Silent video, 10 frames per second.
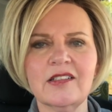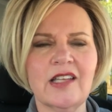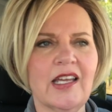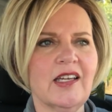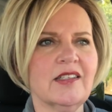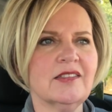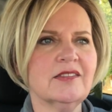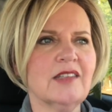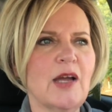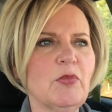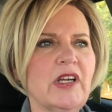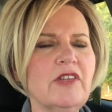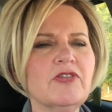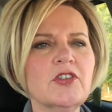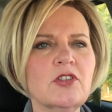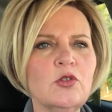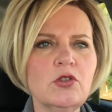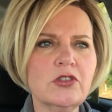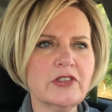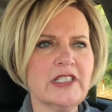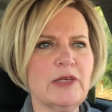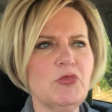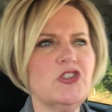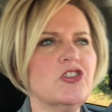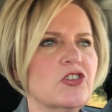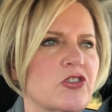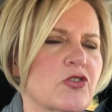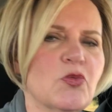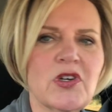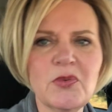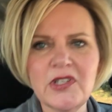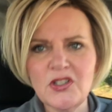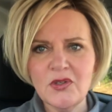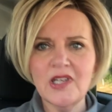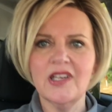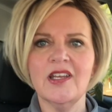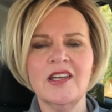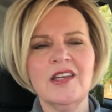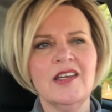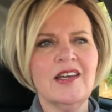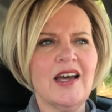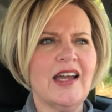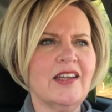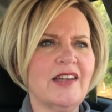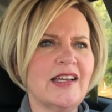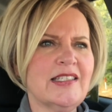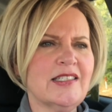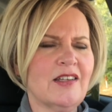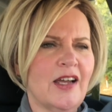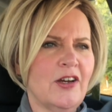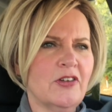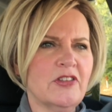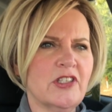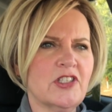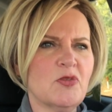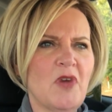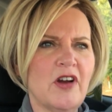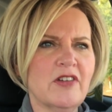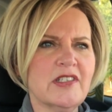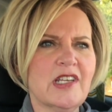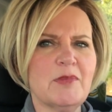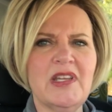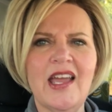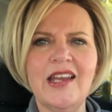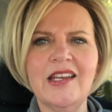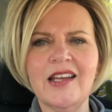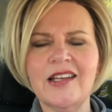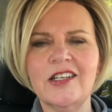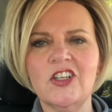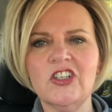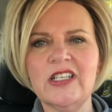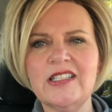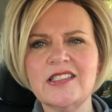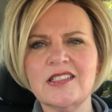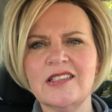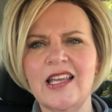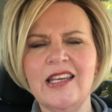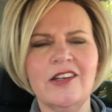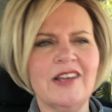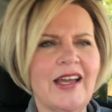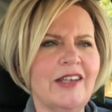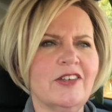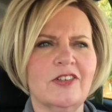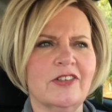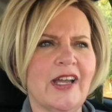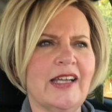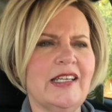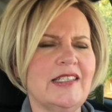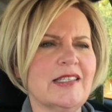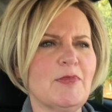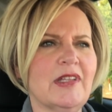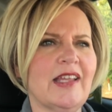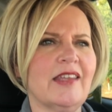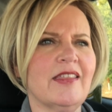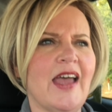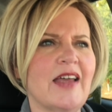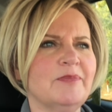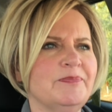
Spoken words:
Like, I'm ready for cooler temperatures. What are we doing? I heard that tomorrow it's going to be 89 degrees, 80 or 9 or 90, something like that.